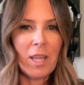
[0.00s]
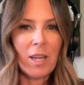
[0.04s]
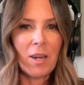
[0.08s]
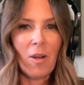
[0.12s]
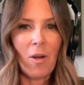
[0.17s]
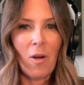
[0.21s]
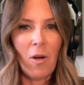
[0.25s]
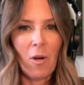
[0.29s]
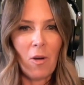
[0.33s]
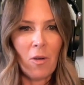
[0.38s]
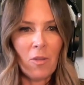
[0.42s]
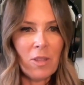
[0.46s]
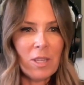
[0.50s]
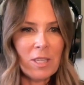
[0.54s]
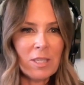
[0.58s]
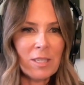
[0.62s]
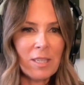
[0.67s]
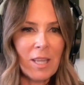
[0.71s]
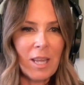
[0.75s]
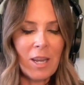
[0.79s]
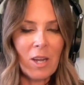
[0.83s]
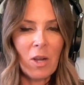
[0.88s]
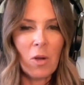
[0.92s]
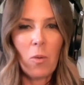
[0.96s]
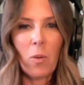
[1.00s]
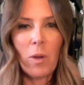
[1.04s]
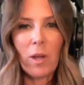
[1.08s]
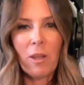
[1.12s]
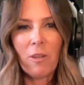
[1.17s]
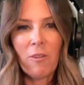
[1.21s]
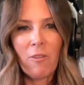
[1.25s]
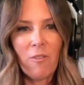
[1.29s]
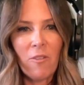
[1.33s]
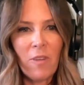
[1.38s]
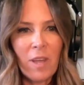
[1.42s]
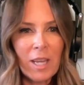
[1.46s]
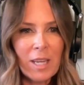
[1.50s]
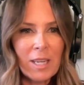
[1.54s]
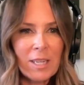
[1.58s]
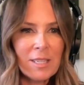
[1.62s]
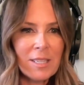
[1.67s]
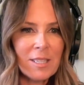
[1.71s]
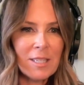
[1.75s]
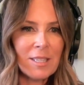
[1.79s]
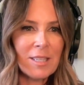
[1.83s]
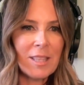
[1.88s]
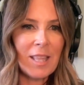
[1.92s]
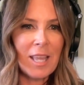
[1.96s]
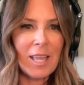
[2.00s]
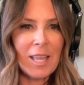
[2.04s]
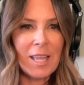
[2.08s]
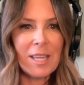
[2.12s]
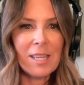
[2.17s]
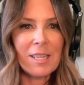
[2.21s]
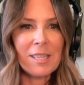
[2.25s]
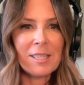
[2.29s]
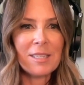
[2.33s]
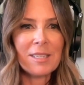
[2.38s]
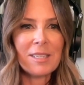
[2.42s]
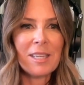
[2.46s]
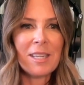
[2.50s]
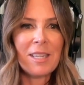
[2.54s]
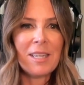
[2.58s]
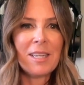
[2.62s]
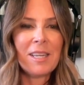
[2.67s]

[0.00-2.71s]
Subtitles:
and all these like quick fix things